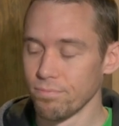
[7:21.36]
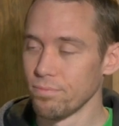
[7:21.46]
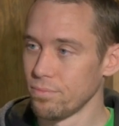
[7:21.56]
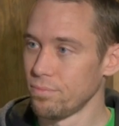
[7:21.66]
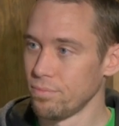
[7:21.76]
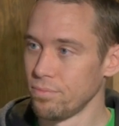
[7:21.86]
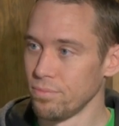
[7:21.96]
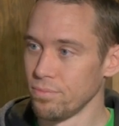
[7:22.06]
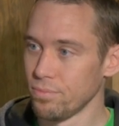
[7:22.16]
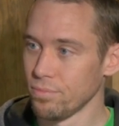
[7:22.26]

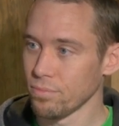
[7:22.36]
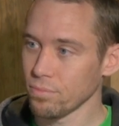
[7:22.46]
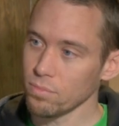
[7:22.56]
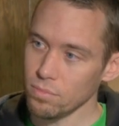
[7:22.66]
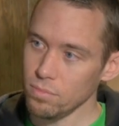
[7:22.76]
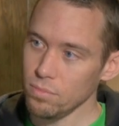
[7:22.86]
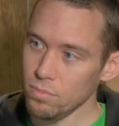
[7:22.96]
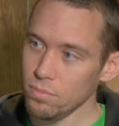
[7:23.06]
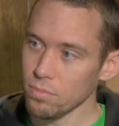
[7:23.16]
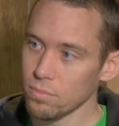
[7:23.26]

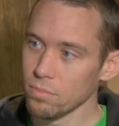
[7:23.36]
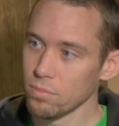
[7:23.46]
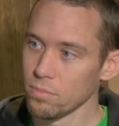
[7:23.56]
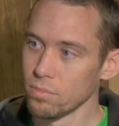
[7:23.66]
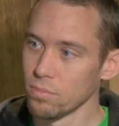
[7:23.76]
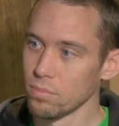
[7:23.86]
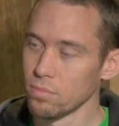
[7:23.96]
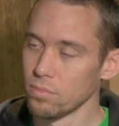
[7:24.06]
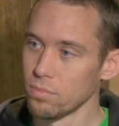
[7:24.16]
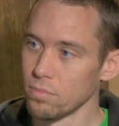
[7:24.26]

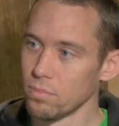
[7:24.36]
(not speaking)